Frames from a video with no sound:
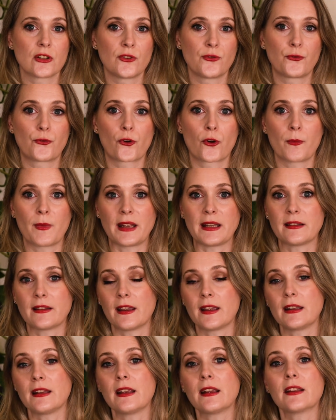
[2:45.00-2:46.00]
for
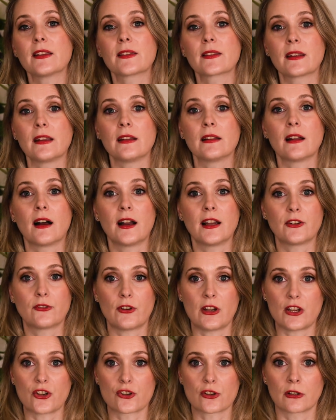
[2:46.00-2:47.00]
maintaining skin
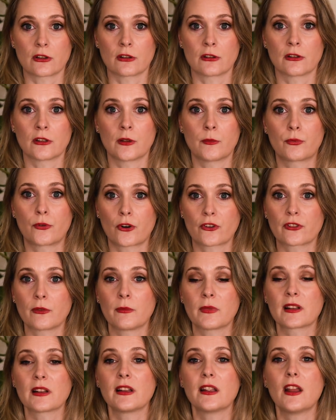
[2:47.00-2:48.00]
hydration.
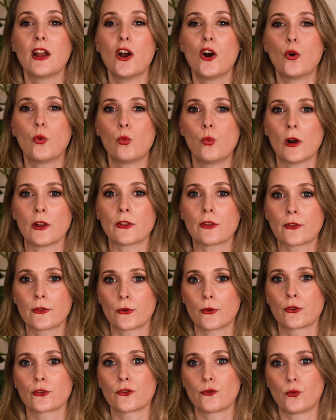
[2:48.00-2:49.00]
Approximately
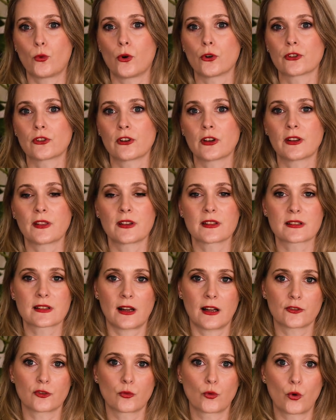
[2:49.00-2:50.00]
1/3 of water in the
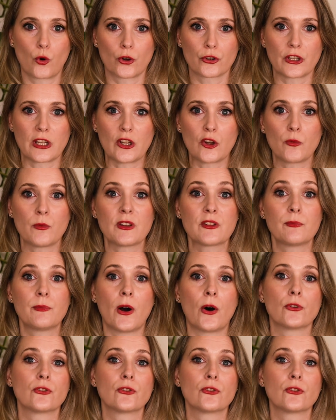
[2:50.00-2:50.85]
stratum corneum is bound